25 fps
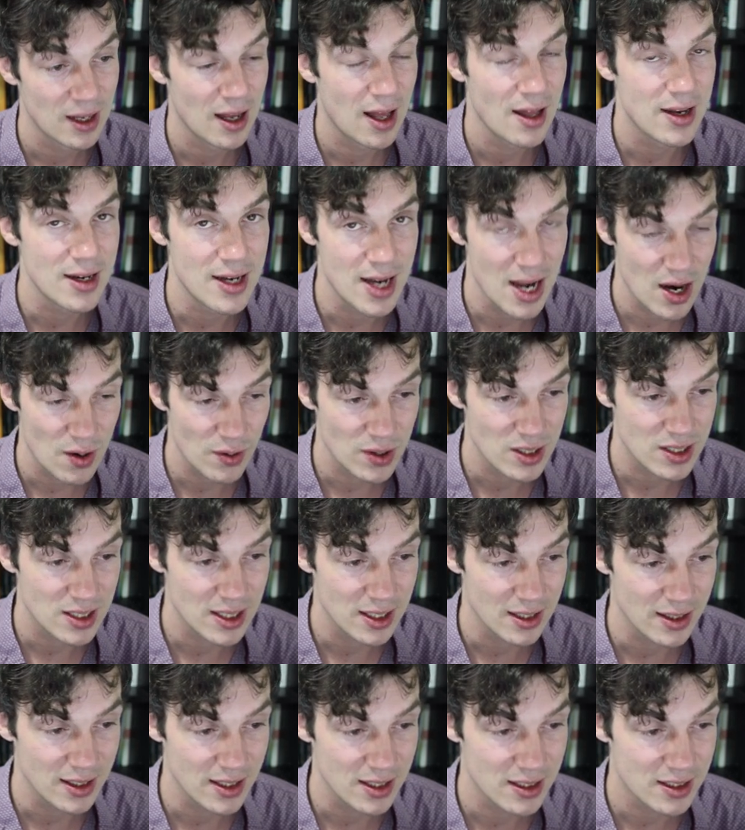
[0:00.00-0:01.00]
Now we
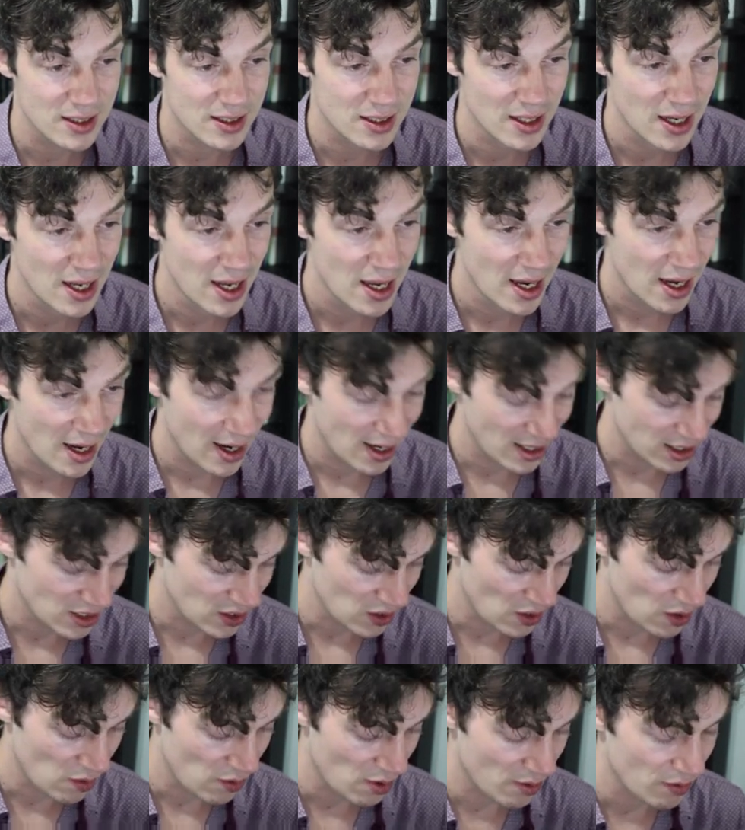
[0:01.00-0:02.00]
see this. And
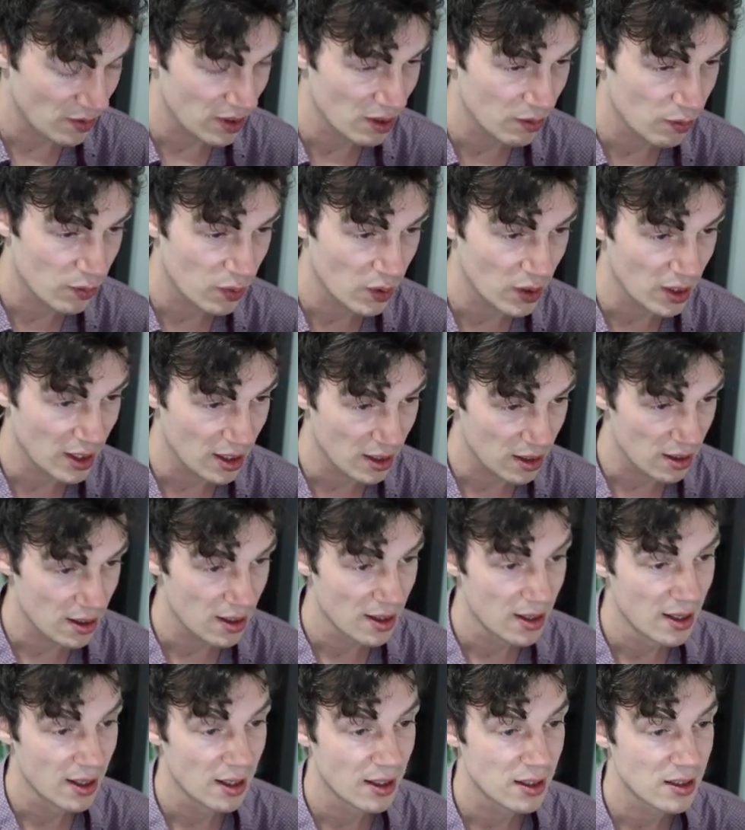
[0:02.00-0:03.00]
so when we put in
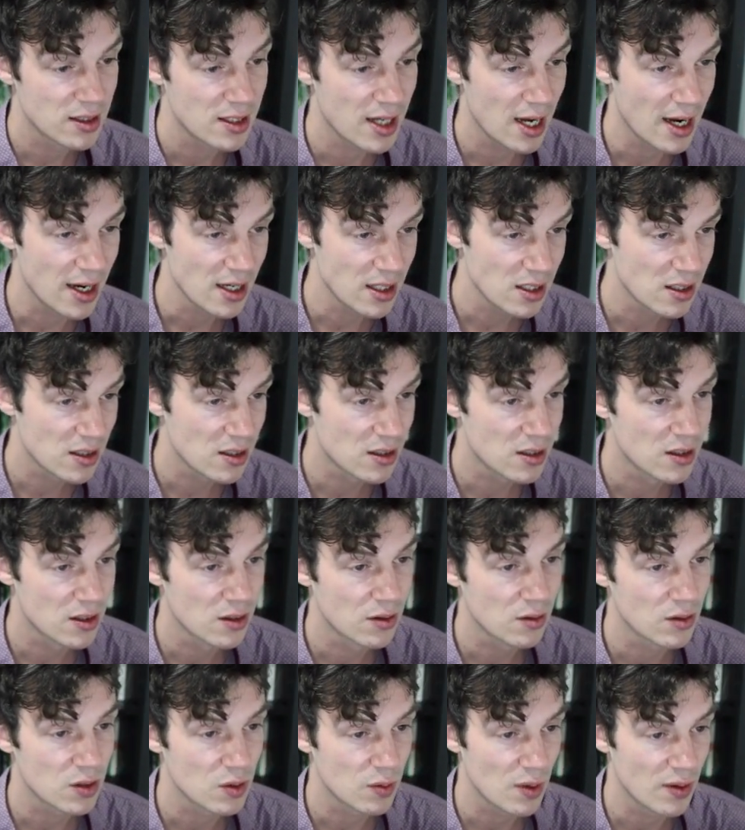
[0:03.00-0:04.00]
test,
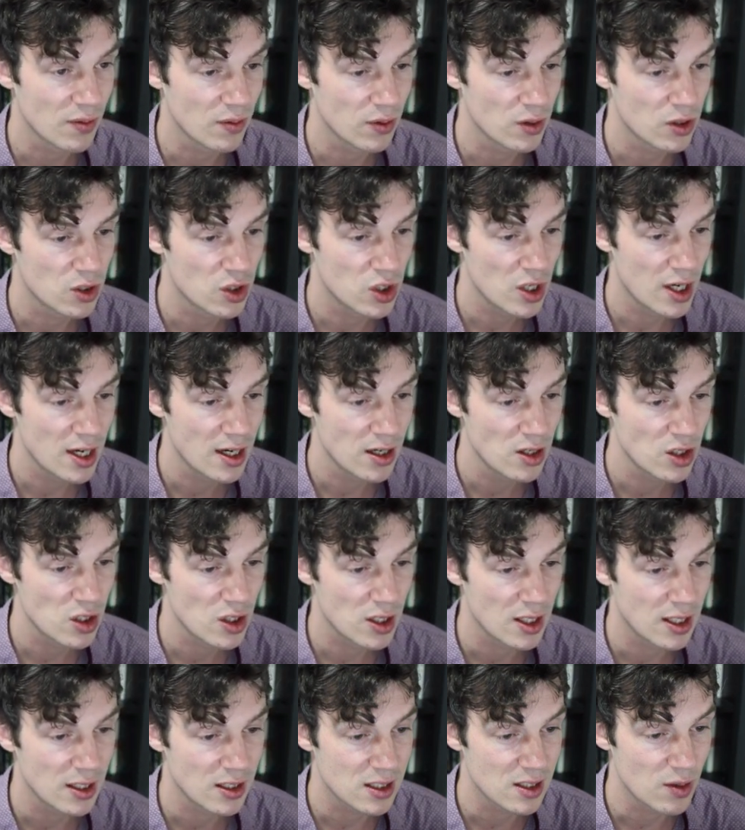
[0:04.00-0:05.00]
just wait for it to change,
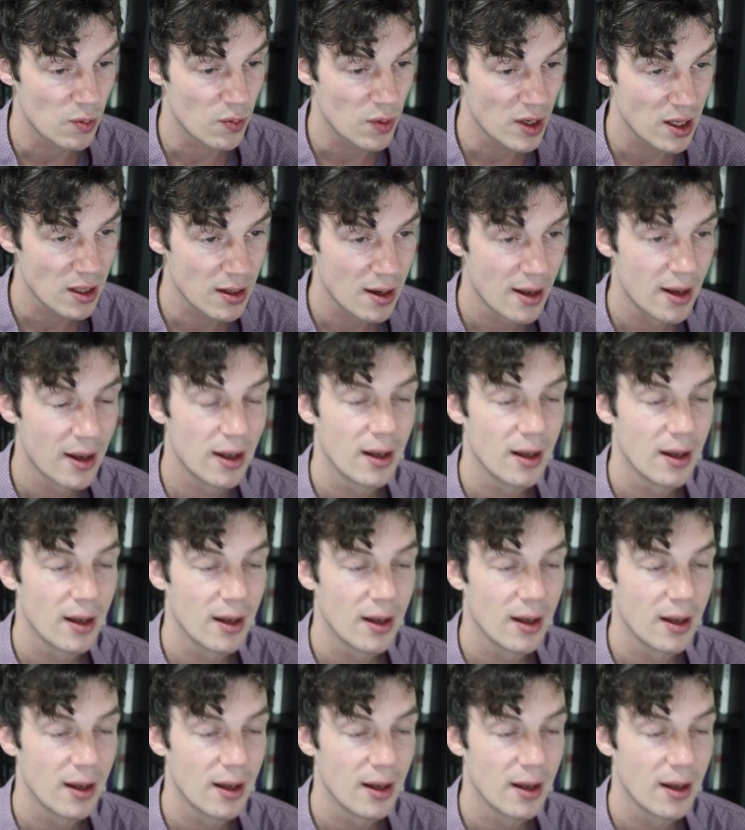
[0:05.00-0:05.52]
hit submit.